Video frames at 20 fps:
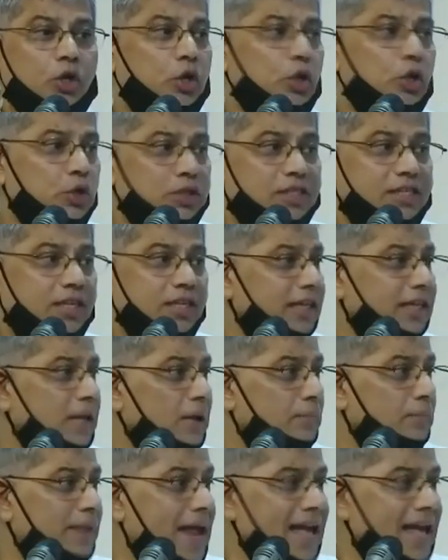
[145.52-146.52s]
Do you see
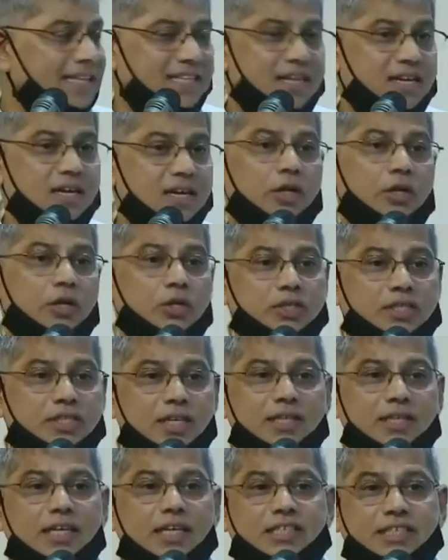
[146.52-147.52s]
the desk? Do you
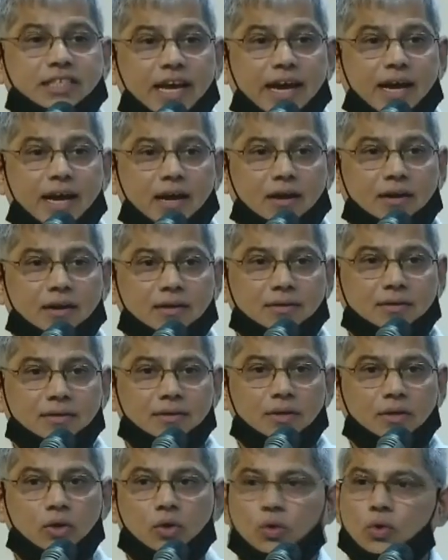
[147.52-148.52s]
see the chair?
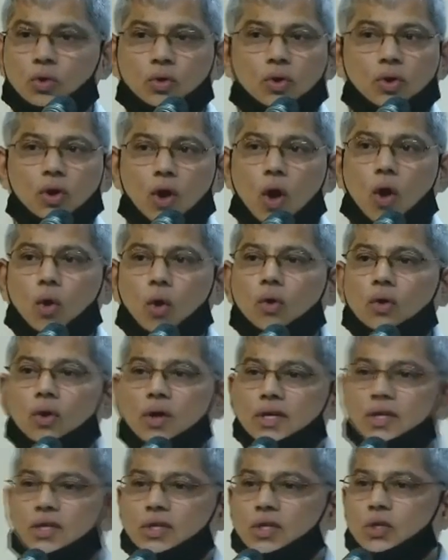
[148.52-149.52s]
No.
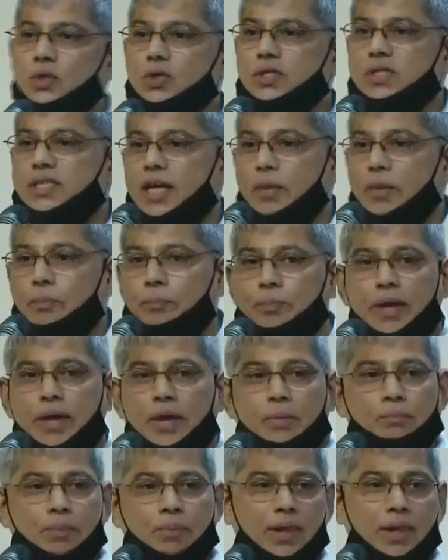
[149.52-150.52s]
You see
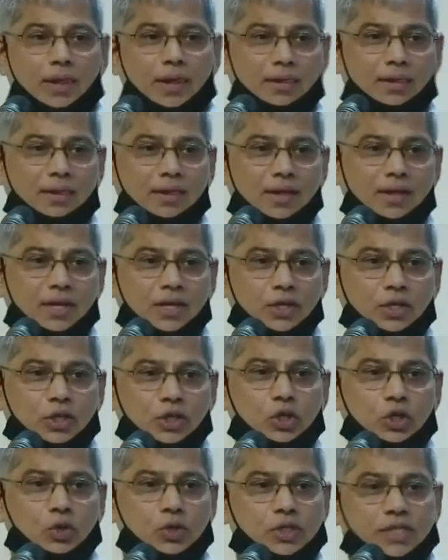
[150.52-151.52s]
people.
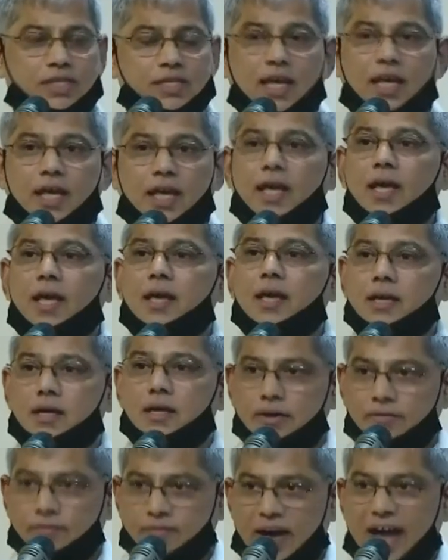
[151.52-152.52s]
You see
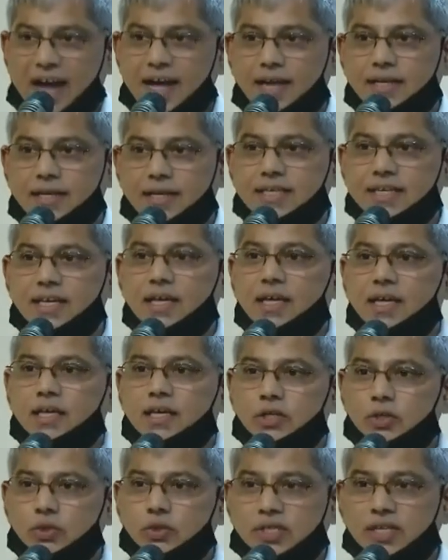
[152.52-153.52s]

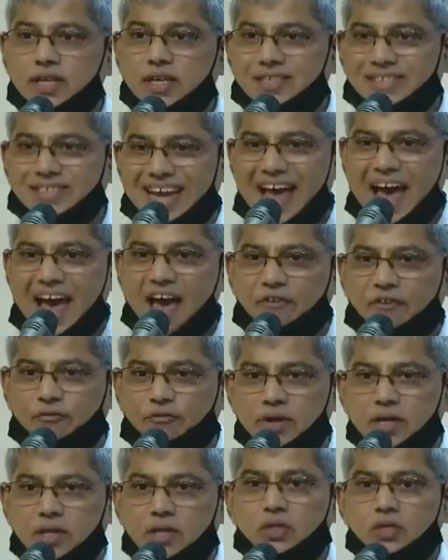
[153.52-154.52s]
faculty. You see
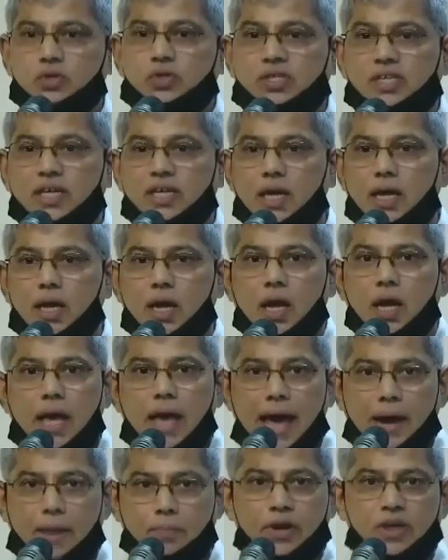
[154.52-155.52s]
staff. You see
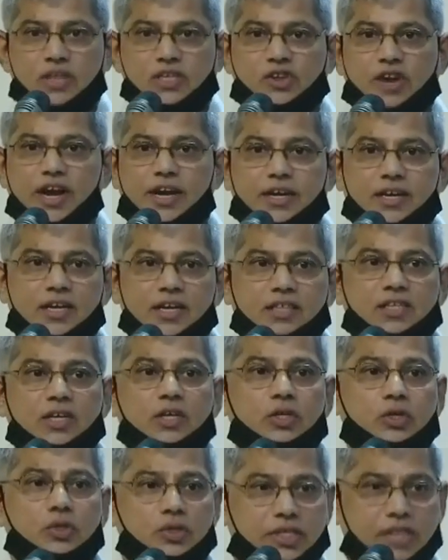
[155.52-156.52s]
administrators.
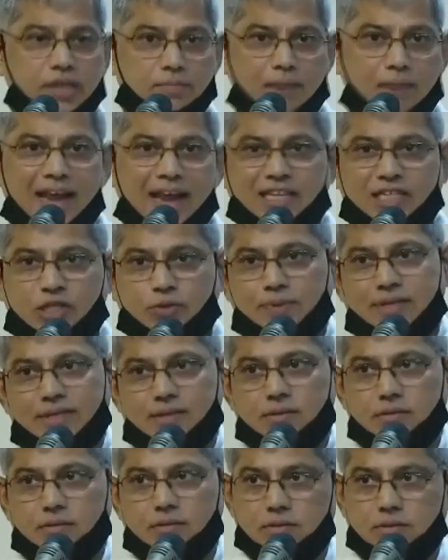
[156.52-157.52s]
You see
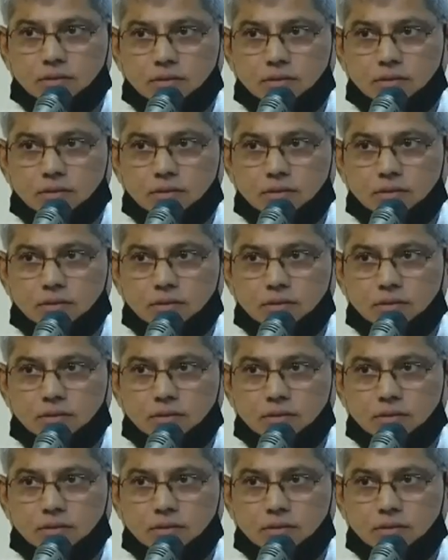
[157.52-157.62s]
management.